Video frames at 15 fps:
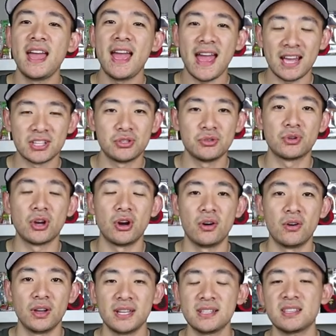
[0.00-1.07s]
as you
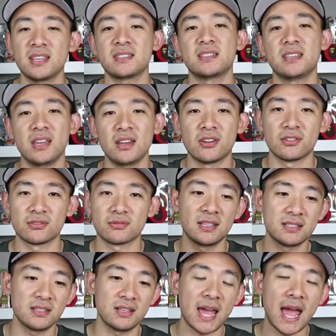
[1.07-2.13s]
go and it takes years it
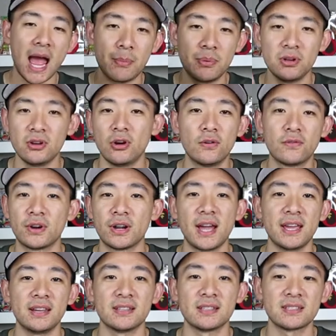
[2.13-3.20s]
doesn't happen
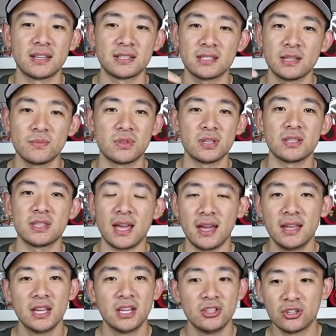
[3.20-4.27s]
overnight it's not something
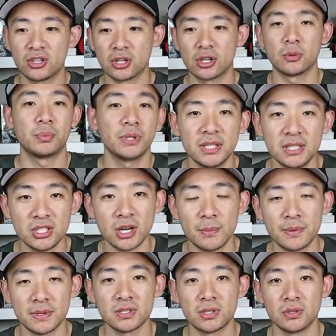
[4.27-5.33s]
that you can completely
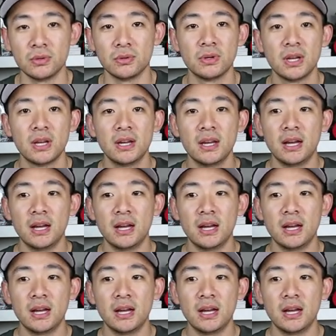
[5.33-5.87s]
jump into